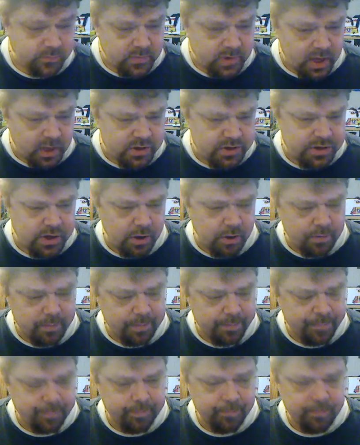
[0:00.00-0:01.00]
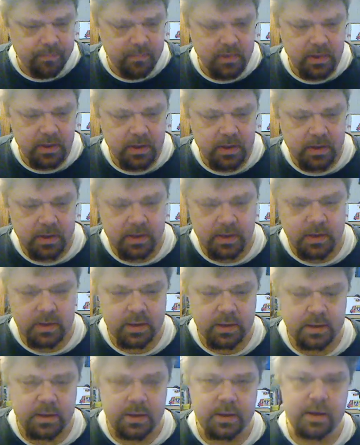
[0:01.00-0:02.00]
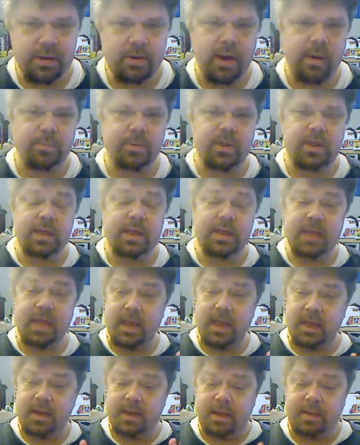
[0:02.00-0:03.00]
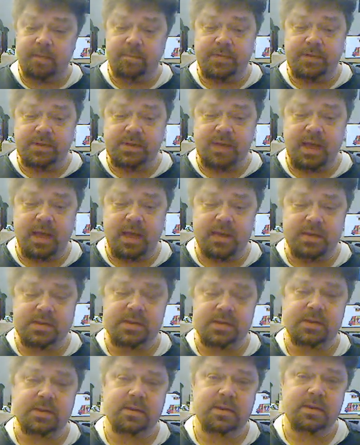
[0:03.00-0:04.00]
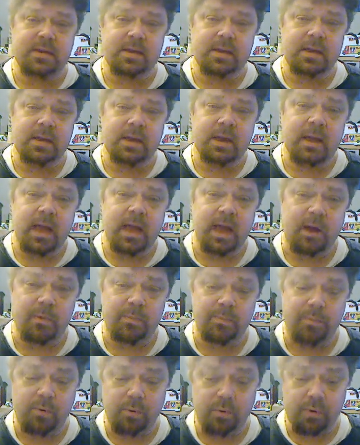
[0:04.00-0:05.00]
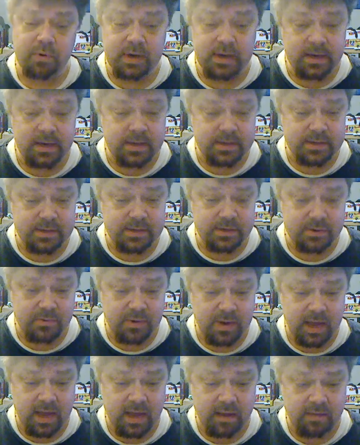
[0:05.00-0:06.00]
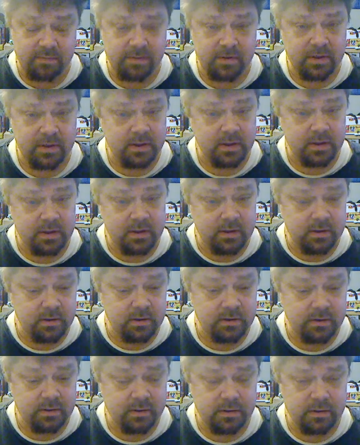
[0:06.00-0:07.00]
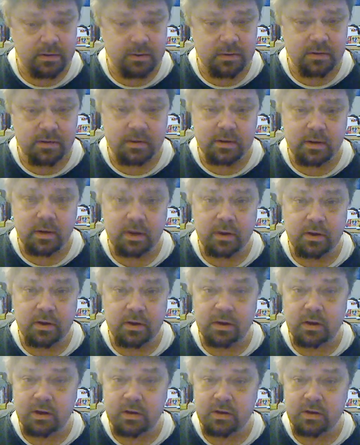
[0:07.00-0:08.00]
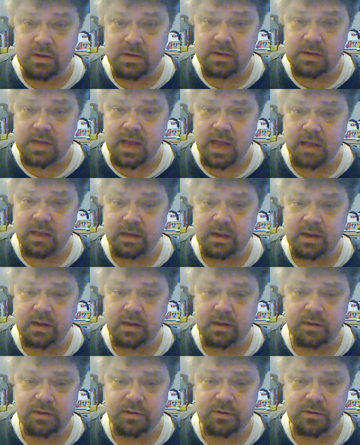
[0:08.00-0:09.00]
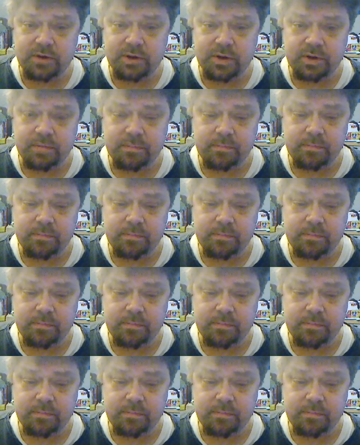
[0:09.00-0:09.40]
So, I really can't emphasize how important it is to have a good, solid conclusion.